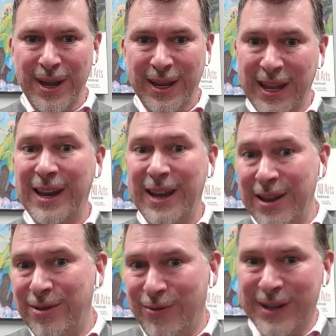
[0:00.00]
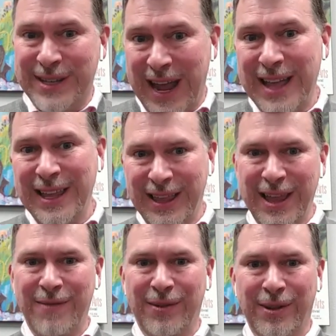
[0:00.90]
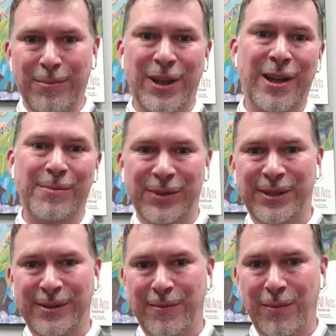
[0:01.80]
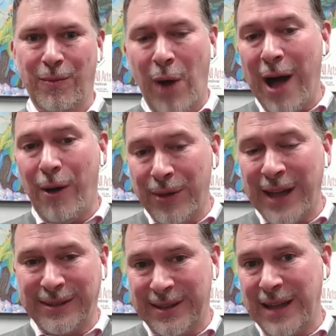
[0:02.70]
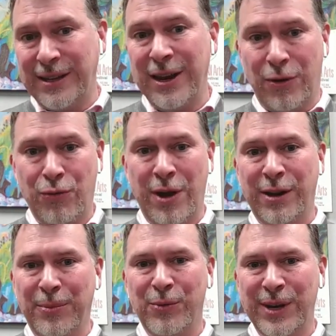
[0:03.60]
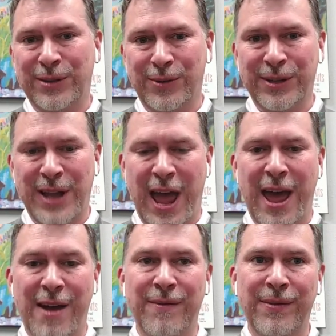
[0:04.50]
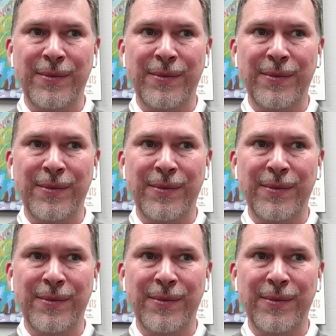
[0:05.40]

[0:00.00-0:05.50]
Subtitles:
Getting it into a daily level becomes, wow, that's an incredible resource to have.